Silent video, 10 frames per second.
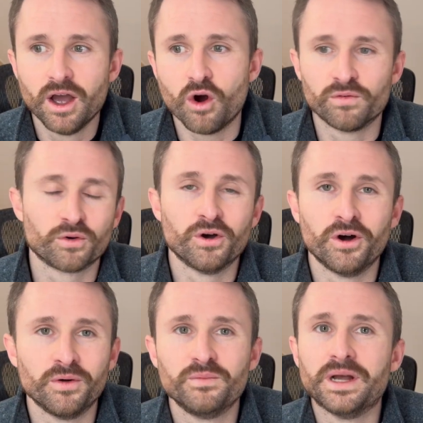
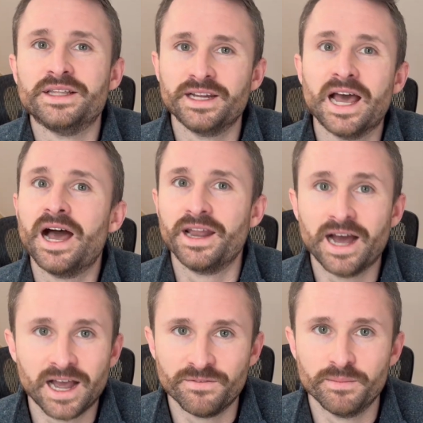overall, I did
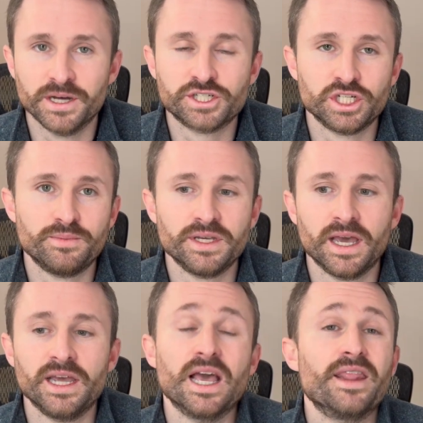not have the best
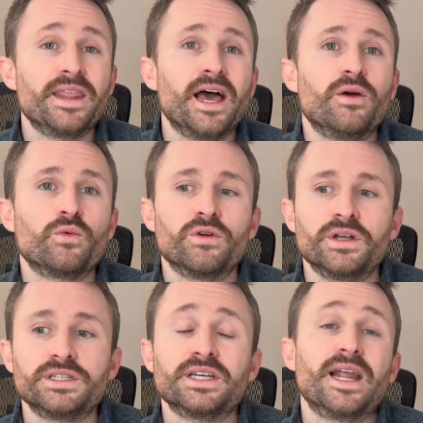GPA, and that
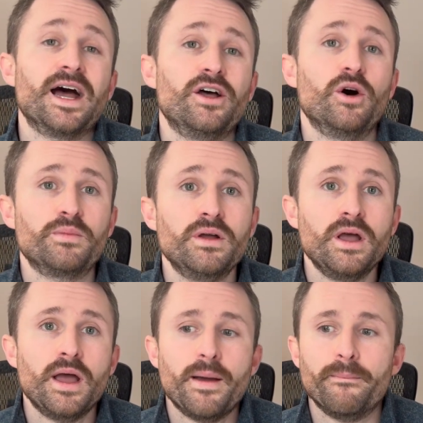really did not help
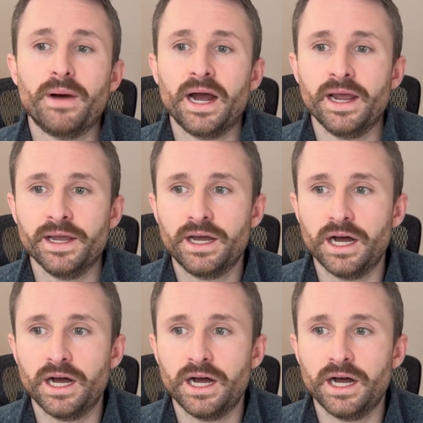my